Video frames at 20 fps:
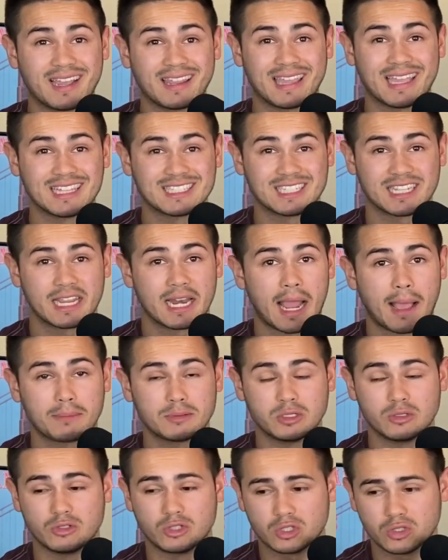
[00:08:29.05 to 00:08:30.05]
that hits like an
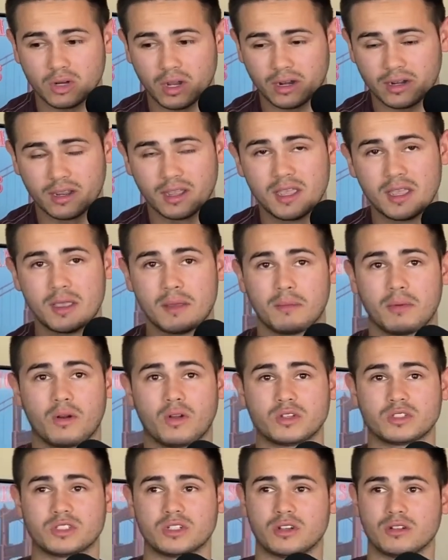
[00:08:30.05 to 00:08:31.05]
absolute truck. But
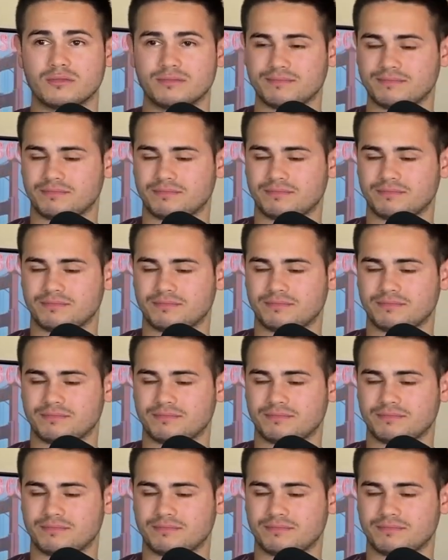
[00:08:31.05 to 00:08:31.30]
also,